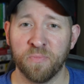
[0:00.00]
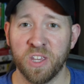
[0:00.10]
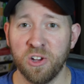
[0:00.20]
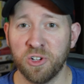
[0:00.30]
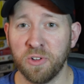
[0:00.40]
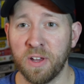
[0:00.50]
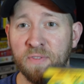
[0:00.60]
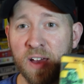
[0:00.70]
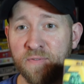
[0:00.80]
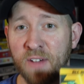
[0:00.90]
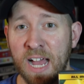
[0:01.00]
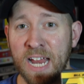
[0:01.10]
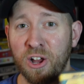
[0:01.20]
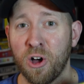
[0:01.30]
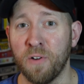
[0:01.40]
Usually if I
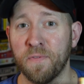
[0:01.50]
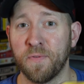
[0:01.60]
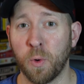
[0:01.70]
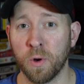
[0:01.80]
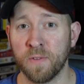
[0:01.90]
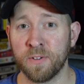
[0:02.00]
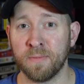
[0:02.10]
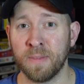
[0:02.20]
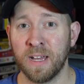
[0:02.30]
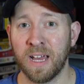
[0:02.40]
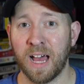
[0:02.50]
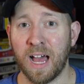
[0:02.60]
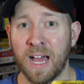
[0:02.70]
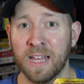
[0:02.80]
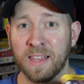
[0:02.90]
find all 4 of them,
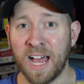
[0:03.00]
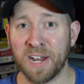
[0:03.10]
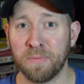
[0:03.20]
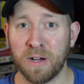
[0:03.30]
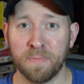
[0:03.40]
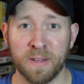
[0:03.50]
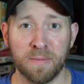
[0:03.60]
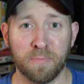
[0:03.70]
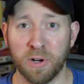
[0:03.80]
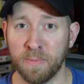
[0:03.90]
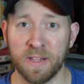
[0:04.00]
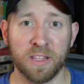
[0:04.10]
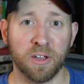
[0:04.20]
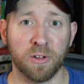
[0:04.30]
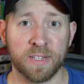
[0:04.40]
I lot them up and put them
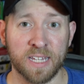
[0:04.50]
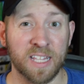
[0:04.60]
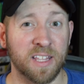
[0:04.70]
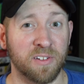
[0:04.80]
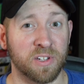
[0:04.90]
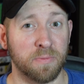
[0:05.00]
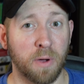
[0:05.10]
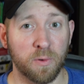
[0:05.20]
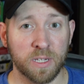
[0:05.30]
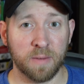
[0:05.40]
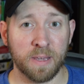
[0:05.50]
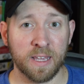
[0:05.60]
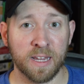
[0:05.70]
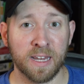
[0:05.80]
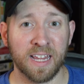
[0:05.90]
in the set that they're supposed to be
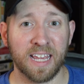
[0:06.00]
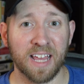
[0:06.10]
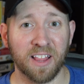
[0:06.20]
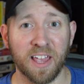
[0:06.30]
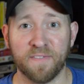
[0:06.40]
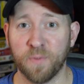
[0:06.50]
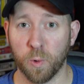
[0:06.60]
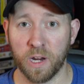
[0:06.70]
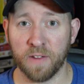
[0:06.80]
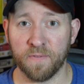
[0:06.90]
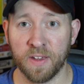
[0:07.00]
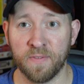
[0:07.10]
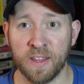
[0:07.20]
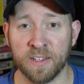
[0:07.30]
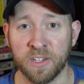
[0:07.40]
in and get like 40 to
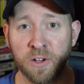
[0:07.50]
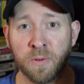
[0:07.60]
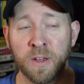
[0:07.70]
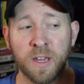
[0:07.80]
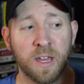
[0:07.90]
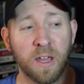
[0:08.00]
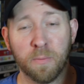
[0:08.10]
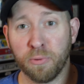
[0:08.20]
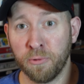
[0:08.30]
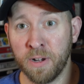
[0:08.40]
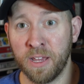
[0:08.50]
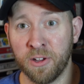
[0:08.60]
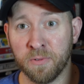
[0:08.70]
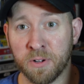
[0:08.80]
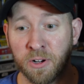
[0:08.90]
50. So pretty
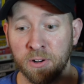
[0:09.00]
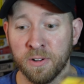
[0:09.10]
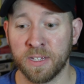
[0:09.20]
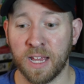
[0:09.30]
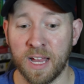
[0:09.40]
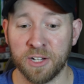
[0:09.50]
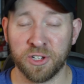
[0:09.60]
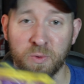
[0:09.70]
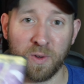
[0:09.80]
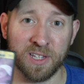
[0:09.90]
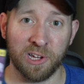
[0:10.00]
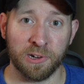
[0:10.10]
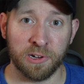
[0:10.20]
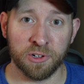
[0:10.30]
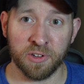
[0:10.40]
good returns on just ones that you
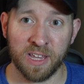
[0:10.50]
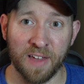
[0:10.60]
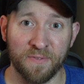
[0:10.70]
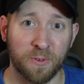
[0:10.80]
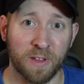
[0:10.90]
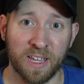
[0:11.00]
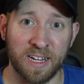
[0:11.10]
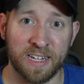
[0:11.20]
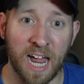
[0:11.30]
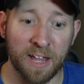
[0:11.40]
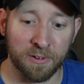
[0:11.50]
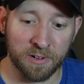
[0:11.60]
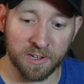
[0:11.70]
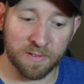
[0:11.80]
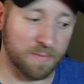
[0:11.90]
usually get for like $1 or
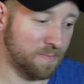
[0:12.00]
$2.